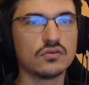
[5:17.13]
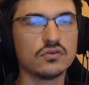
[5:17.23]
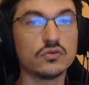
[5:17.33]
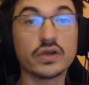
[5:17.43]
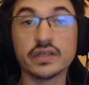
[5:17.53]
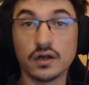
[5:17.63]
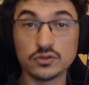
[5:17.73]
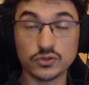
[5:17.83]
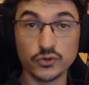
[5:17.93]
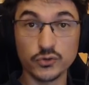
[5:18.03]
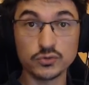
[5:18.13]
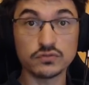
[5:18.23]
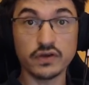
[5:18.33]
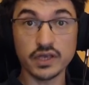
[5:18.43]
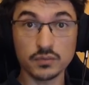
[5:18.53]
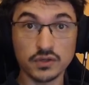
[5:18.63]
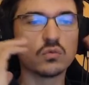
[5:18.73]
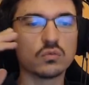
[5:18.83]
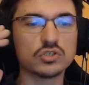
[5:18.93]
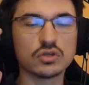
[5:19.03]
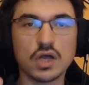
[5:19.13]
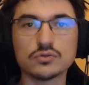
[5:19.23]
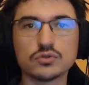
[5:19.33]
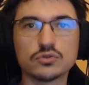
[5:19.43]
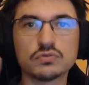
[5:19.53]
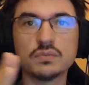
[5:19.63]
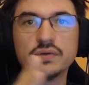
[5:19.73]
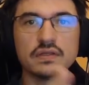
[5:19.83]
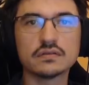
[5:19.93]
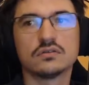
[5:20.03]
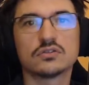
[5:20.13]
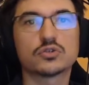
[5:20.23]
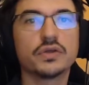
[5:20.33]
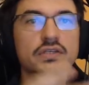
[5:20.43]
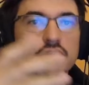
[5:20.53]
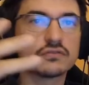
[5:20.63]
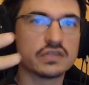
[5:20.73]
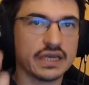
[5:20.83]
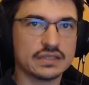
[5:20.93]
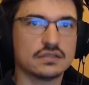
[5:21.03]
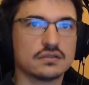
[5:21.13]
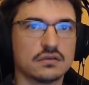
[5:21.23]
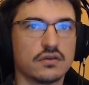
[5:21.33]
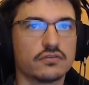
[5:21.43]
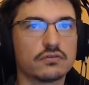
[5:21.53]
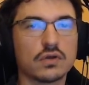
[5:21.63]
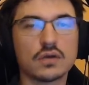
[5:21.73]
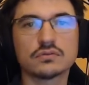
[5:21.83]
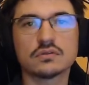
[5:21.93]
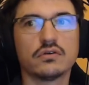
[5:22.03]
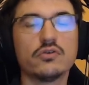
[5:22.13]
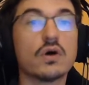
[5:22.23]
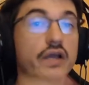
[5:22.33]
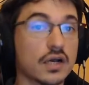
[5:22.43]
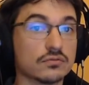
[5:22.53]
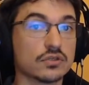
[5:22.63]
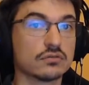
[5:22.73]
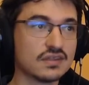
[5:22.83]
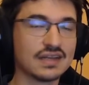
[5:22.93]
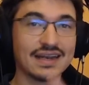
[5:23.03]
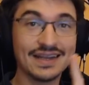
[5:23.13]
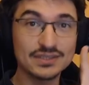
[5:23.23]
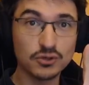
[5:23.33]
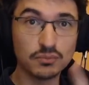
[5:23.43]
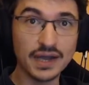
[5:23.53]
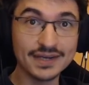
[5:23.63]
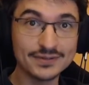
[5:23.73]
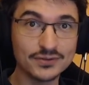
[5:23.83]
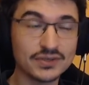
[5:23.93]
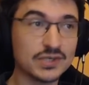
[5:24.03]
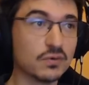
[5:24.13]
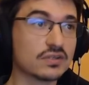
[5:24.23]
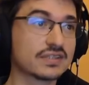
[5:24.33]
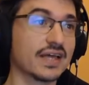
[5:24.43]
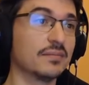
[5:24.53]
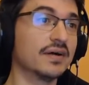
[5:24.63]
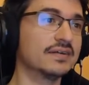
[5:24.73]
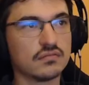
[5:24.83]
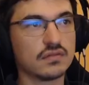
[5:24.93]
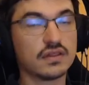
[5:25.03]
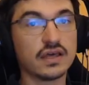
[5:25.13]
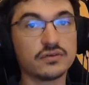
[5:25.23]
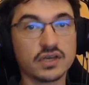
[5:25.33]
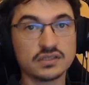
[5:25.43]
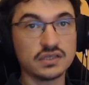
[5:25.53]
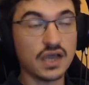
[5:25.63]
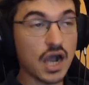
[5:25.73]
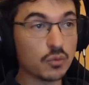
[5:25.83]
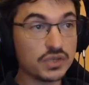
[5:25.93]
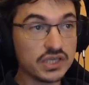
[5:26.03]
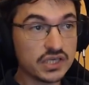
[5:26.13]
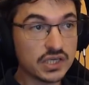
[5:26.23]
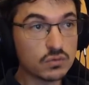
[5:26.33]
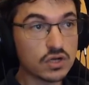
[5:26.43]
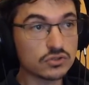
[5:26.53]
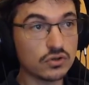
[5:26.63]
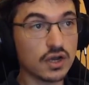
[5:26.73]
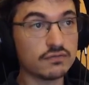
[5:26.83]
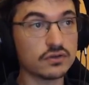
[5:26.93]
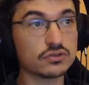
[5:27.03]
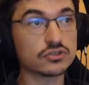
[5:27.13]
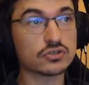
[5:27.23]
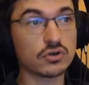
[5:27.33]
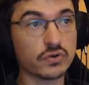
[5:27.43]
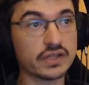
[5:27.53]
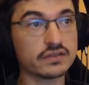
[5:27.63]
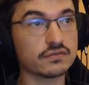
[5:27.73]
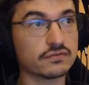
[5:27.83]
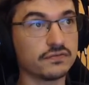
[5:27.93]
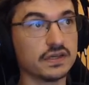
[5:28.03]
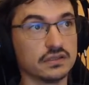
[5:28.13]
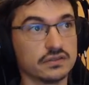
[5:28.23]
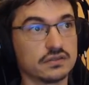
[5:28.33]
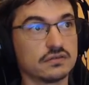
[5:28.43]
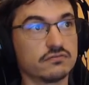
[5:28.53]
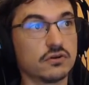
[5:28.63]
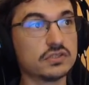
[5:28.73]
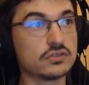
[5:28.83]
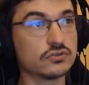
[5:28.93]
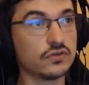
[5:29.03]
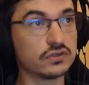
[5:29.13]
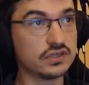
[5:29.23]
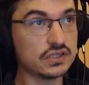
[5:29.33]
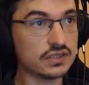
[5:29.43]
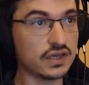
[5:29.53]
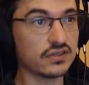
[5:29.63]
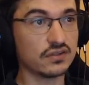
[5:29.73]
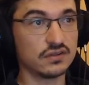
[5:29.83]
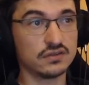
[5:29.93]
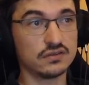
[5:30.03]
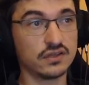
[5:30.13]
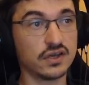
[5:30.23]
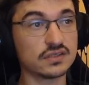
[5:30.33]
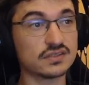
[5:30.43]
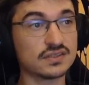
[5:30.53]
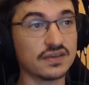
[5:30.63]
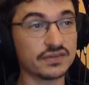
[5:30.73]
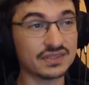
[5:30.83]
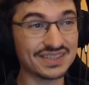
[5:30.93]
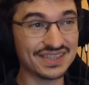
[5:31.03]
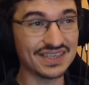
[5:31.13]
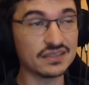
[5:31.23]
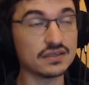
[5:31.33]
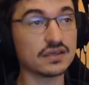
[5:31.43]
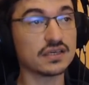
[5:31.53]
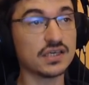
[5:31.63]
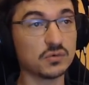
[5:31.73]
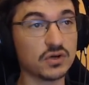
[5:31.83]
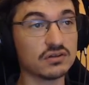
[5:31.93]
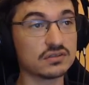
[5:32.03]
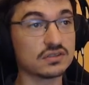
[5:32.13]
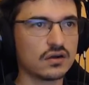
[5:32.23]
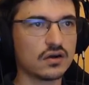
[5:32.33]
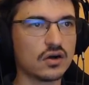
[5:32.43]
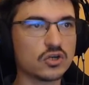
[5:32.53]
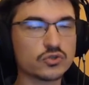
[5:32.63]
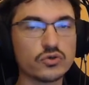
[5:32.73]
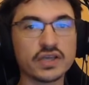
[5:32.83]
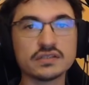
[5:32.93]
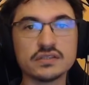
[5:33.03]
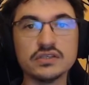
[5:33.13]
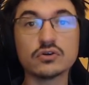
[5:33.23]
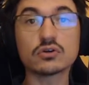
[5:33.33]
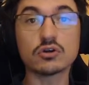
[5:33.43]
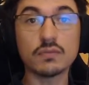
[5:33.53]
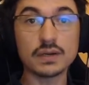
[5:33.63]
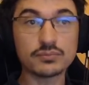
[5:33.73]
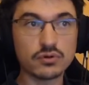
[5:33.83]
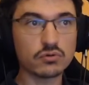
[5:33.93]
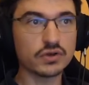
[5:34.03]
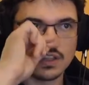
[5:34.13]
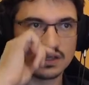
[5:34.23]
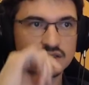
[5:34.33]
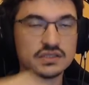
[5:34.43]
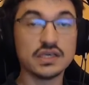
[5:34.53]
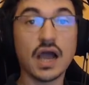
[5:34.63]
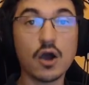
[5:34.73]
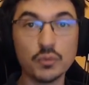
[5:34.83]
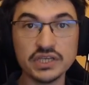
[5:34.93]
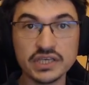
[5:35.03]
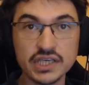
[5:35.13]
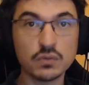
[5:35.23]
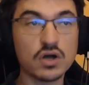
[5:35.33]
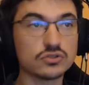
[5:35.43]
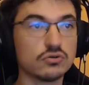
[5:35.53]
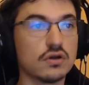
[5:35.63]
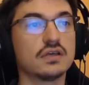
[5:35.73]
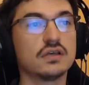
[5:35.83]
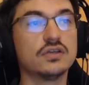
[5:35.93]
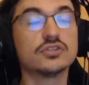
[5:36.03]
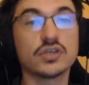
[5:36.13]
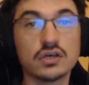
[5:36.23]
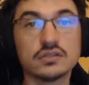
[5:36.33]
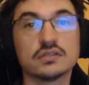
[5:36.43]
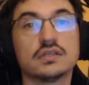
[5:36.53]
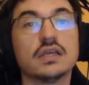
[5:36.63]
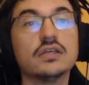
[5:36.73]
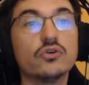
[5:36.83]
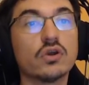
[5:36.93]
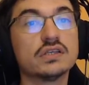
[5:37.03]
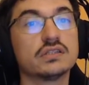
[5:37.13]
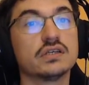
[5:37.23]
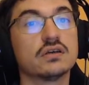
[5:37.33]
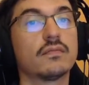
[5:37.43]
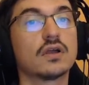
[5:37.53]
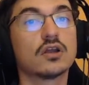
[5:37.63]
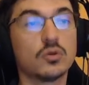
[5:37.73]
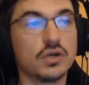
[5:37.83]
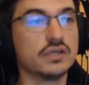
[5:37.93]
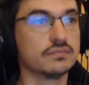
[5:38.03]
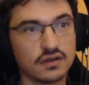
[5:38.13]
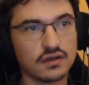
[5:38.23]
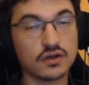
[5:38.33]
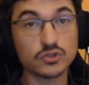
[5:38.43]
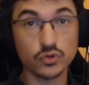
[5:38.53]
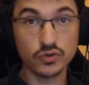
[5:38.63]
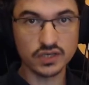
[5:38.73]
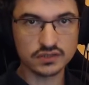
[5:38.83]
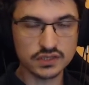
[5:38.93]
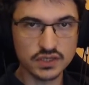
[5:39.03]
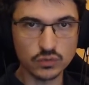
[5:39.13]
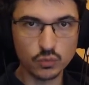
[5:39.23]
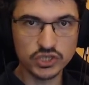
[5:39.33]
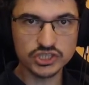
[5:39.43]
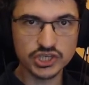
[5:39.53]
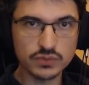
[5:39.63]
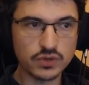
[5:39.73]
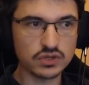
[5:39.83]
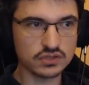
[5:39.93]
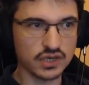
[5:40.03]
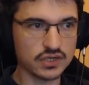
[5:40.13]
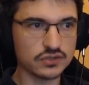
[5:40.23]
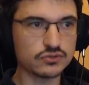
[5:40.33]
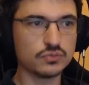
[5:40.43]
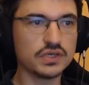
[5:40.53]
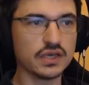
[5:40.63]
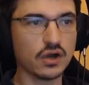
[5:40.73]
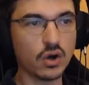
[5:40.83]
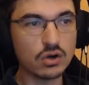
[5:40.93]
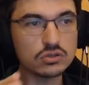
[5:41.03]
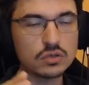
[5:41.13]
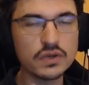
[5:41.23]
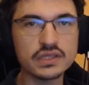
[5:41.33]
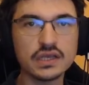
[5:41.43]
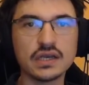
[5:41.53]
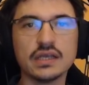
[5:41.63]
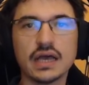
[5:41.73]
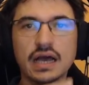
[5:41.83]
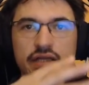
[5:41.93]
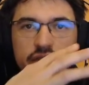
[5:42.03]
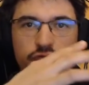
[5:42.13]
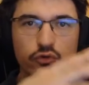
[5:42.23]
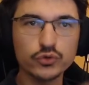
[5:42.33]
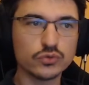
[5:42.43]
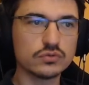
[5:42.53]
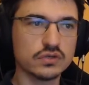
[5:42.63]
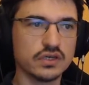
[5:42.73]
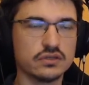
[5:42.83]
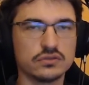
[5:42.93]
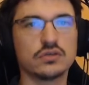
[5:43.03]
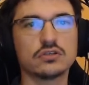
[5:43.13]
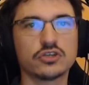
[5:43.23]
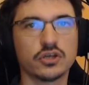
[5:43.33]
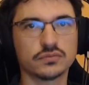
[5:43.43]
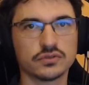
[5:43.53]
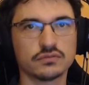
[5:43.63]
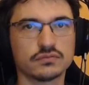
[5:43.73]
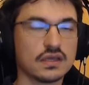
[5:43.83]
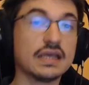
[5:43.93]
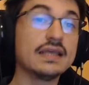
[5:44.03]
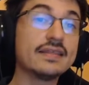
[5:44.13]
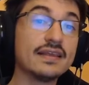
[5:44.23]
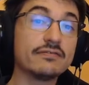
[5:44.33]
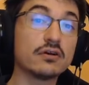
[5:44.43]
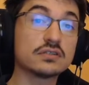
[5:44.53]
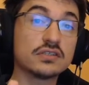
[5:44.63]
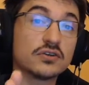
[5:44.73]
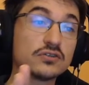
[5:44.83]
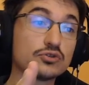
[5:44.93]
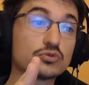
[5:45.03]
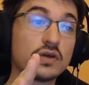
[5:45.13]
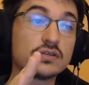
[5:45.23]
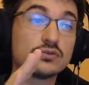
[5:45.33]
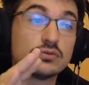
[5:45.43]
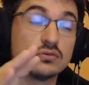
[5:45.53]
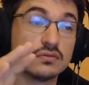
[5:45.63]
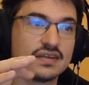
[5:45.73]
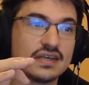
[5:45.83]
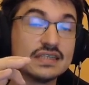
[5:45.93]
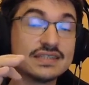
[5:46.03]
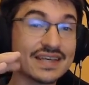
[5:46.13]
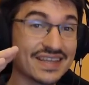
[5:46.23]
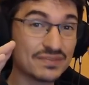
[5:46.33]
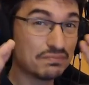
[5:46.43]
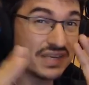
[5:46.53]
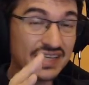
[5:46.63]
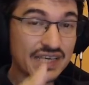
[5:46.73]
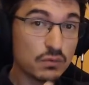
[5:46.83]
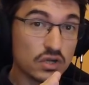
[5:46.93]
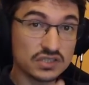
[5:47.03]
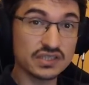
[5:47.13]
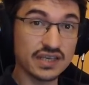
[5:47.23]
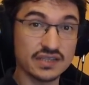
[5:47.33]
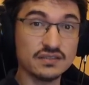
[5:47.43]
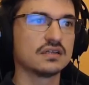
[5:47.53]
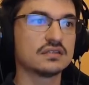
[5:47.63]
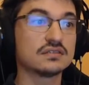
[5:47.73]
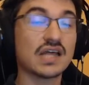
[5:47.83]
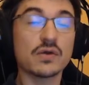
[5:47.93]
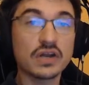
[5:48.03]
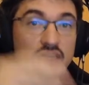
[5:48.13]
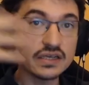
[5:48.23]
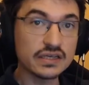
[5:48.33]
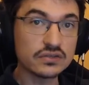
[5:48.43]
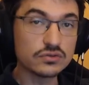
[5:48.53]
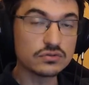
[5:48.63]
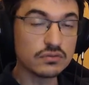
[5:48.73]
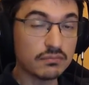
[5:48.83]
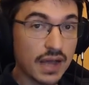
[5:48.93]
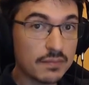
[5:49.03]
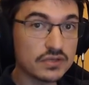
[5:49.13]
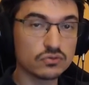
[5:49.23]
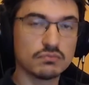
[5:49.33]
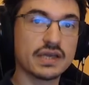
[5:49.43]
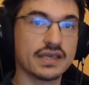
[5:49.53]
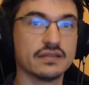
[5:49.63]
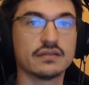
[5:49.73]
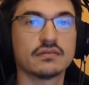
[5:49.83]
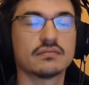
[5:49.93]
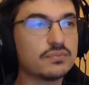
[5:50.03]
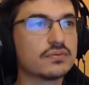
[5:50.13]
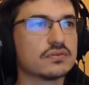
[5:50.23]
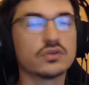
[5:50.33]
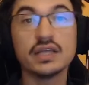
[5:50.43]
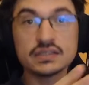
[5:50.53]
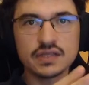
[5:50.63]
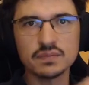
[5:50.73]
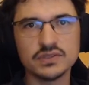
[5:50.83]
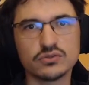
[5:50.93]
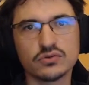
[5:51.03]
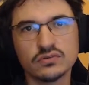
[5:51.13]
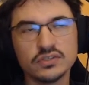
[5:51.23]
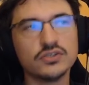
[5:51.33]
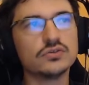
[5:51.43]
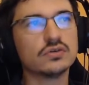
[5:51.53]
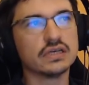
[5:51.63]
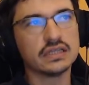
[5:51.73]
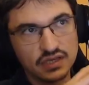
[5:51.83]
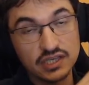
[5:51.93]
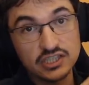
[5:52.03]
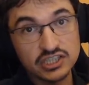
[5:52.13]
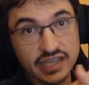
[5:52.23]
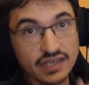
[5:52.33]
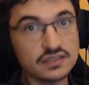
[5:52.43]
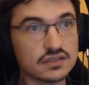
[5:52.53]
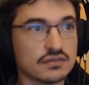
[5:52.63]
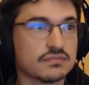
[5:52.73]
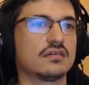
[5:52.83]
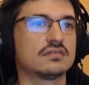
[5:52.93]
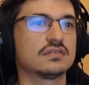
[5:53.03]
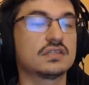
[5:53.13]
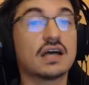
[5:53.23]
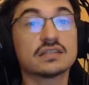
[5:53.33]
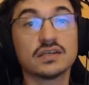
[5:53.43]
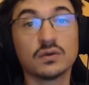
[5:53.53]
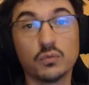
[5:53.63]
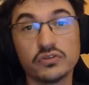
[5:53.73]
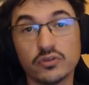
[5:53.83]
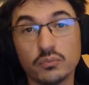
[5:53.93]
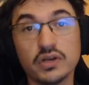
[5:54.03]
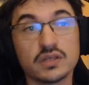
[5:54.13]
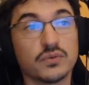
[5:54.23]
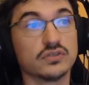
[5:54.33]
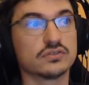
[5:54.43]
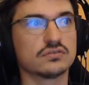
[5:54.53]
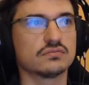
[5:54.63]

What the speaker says: You can also use variables, which allows you to repeat strings of texts throughout your account. Let's go back to the Keywords tab. There you can see how many keywords you have on the current field. For instance, for this title, there are 17 keywords. Also, you can see your global progress, see how many keywords you have inserted in your listing globally. Also, you can see which keywords are going to be automatically added for you in the search terms. Intellifox is going to try to insert as many keywords it can directly into the Amazon backend. The next step is to continue in each text, starting with the bullet points.